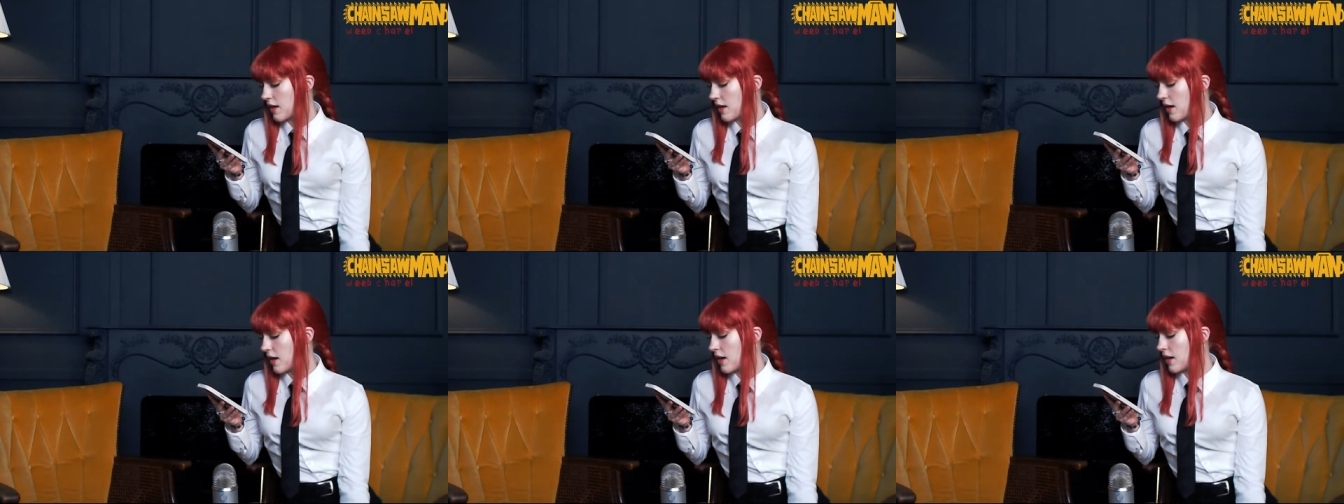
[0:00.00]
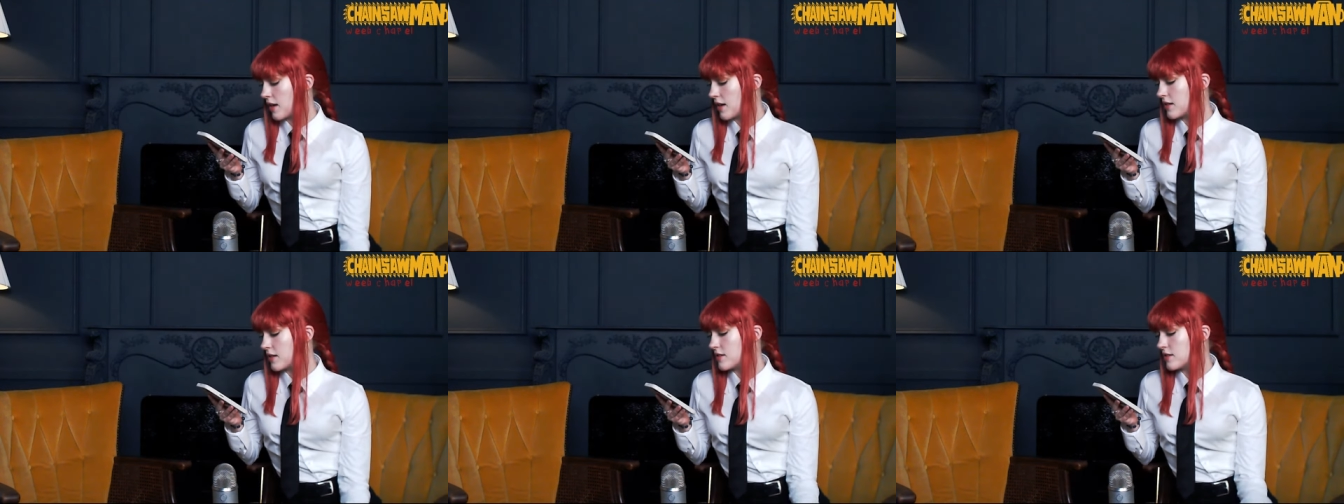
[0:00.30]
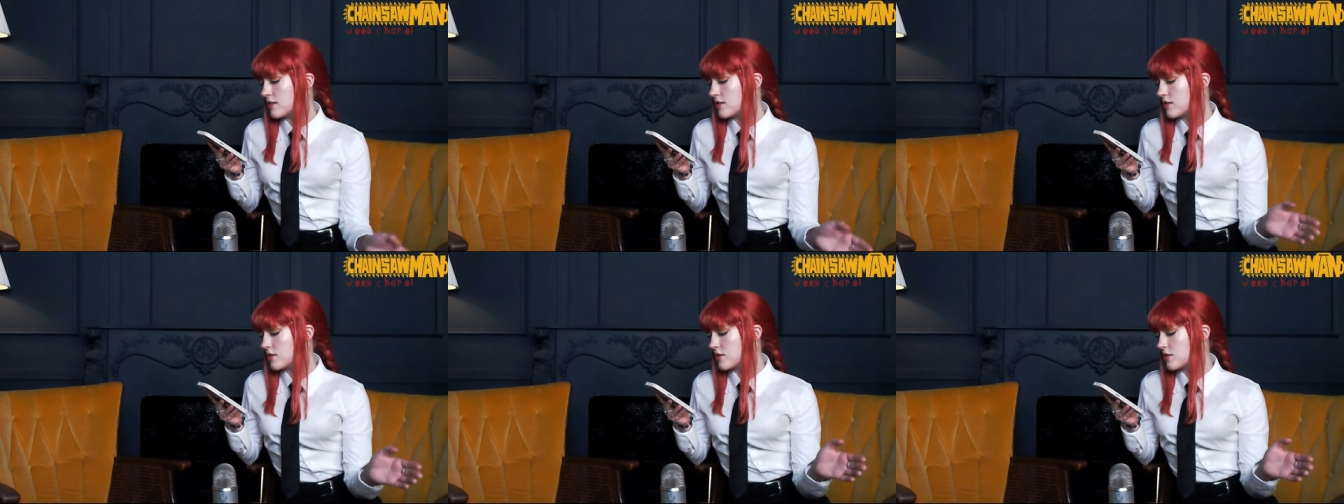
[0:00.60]
And,
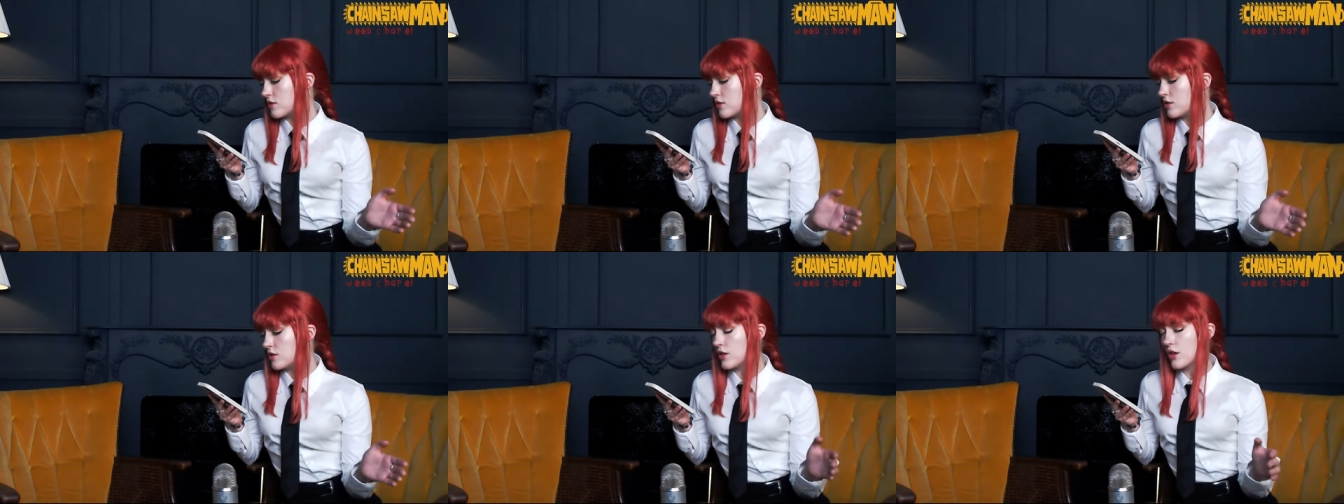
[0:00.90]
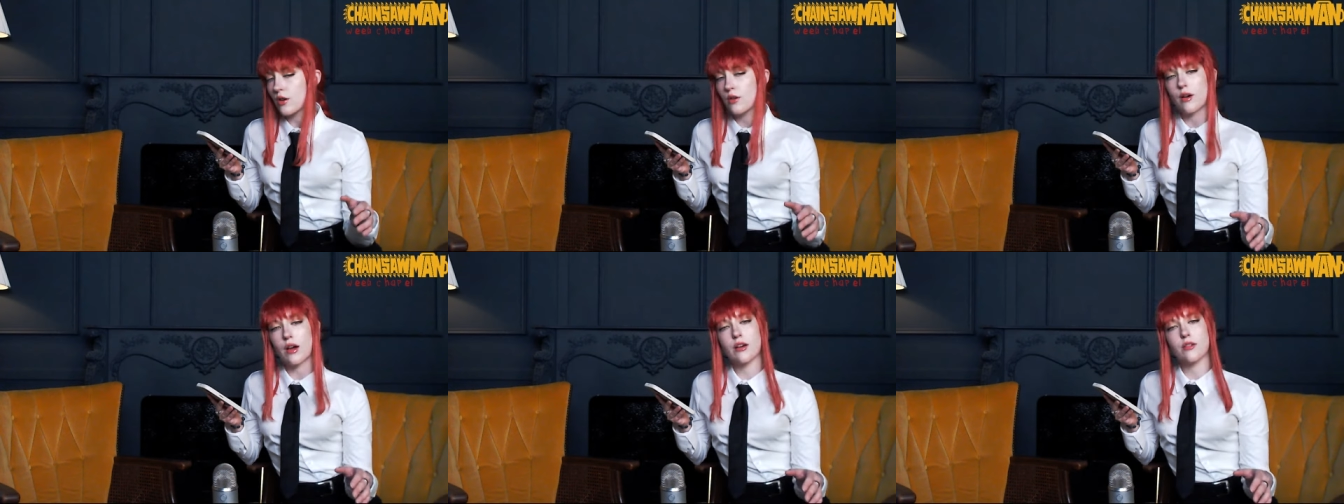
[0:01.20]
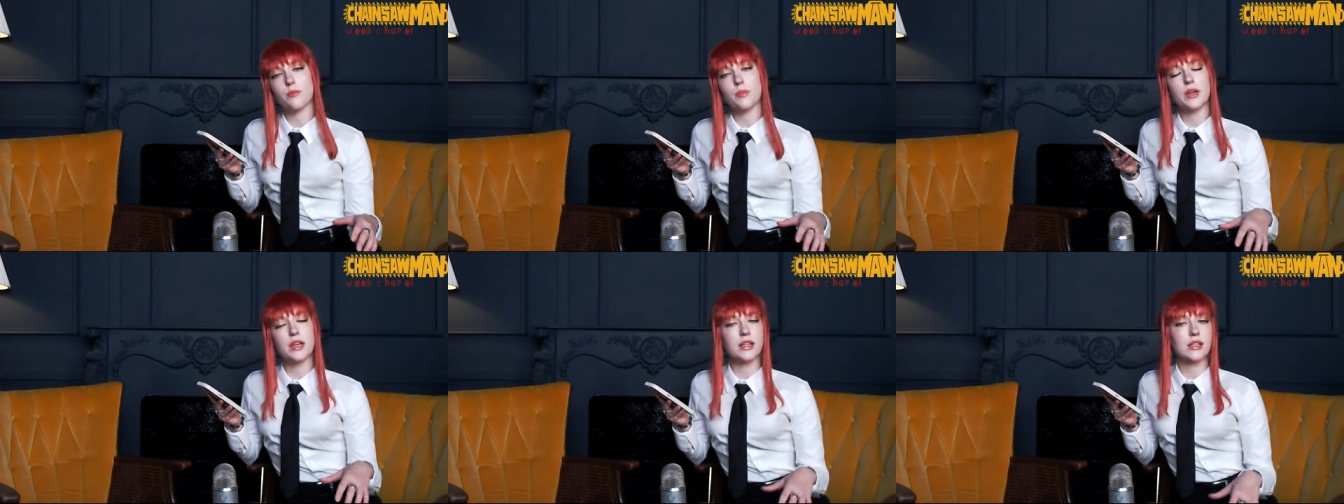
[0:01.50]
you know, I'll
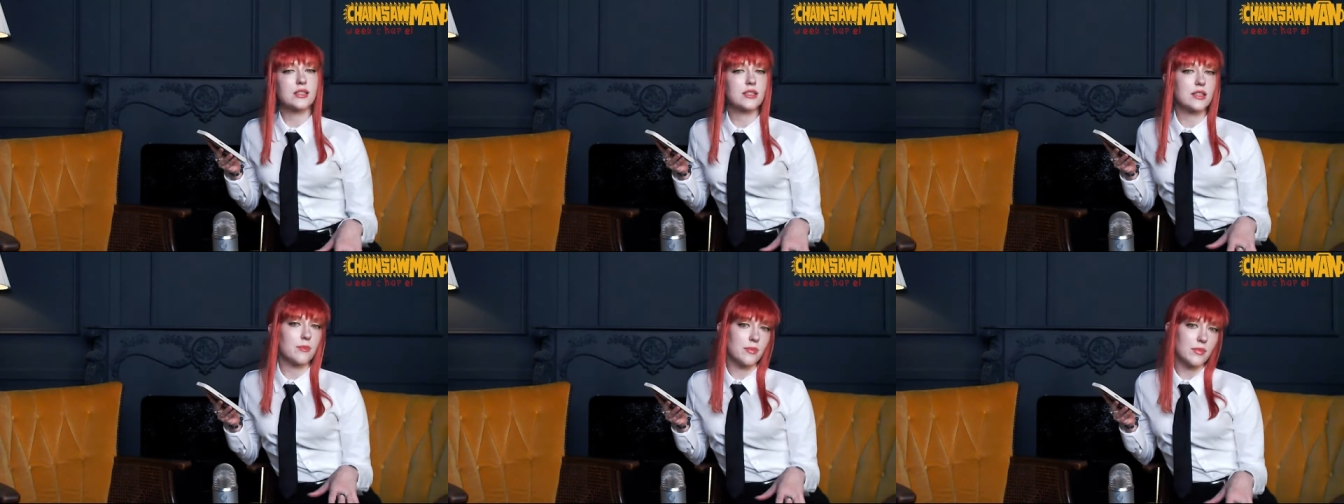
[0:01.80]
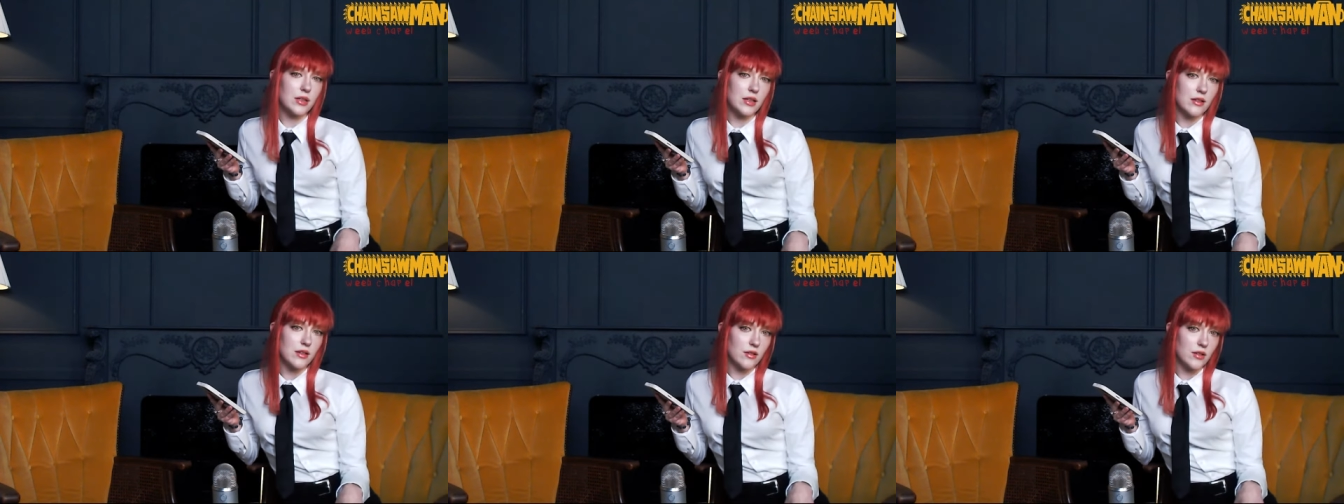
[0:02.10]
pick some